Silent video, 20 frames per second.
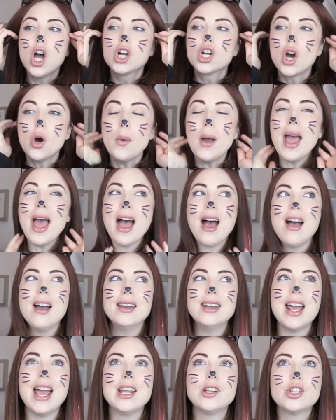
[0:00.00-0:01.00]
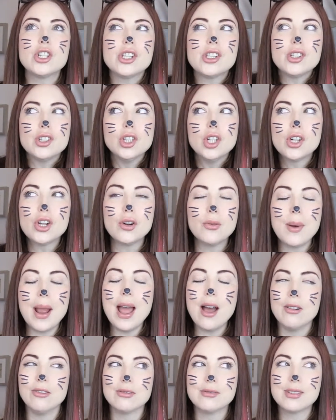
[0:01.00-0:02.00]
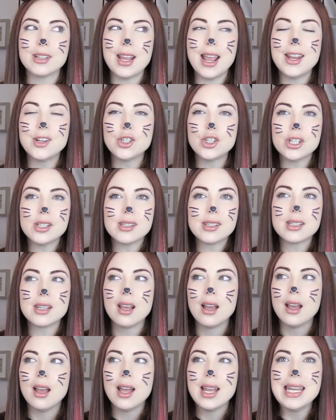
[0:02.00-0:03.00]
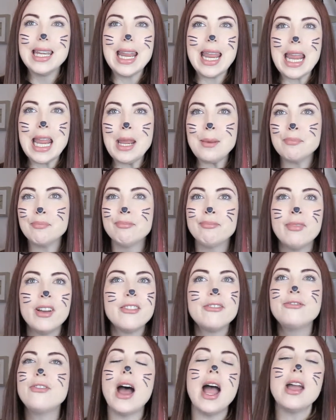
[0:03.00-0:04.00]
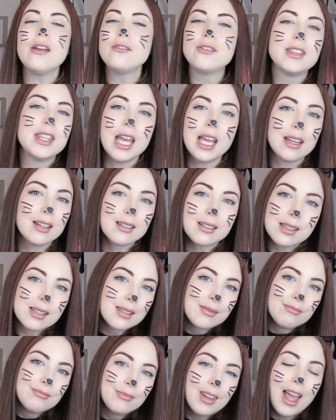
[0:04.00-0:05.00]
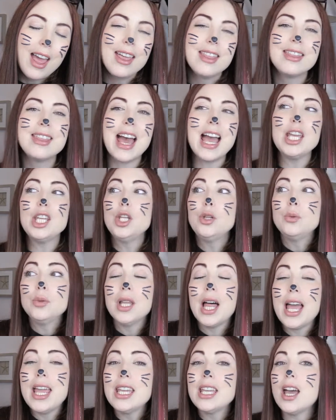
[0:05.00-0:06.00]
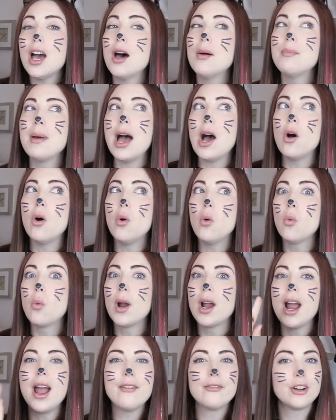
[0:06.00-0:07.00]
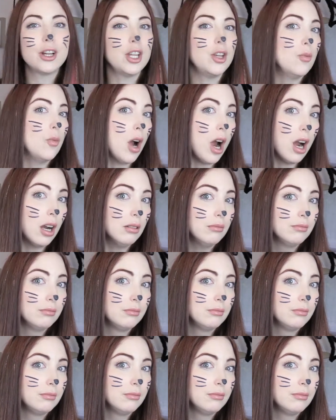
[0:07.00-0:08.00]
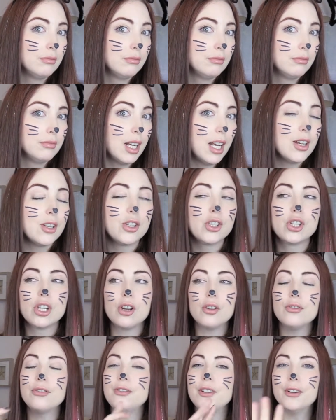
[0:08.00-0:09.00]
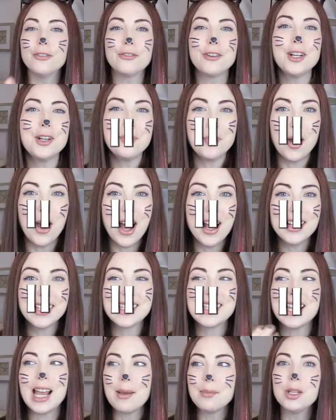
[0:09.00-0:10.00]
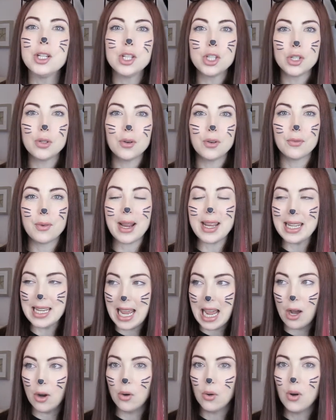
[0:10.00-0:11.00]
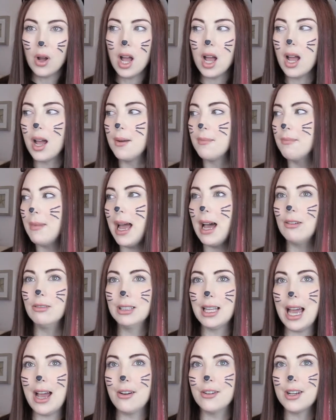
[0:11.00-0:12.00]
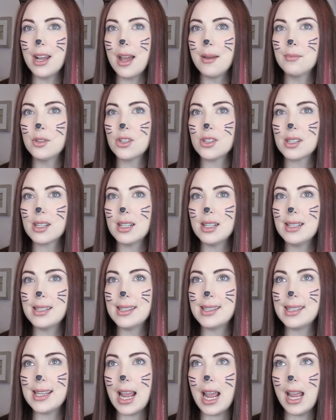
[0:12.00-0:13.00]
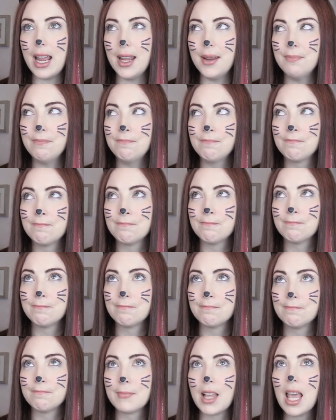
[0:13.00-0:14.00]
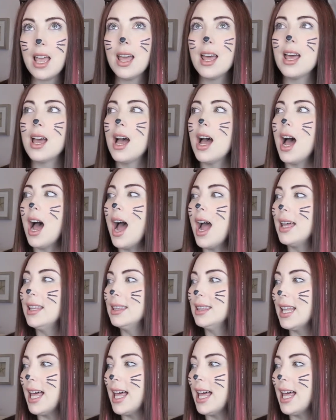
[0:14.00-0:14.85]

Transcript: go ahead and just look around and just name 5 things that you like about wherever you are. So feel free to pause. I'm gonna do it right now out loud. I'm just gonna say, I